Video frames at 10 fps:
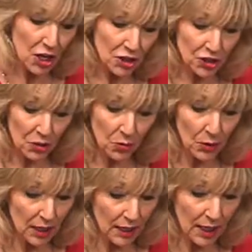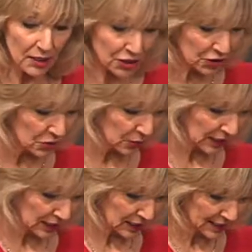So what I like to do
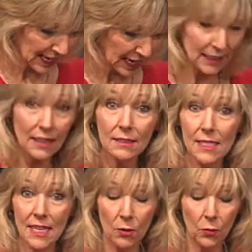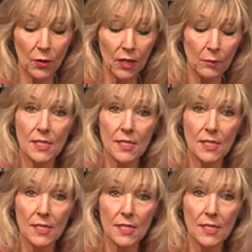is add a little sour cream.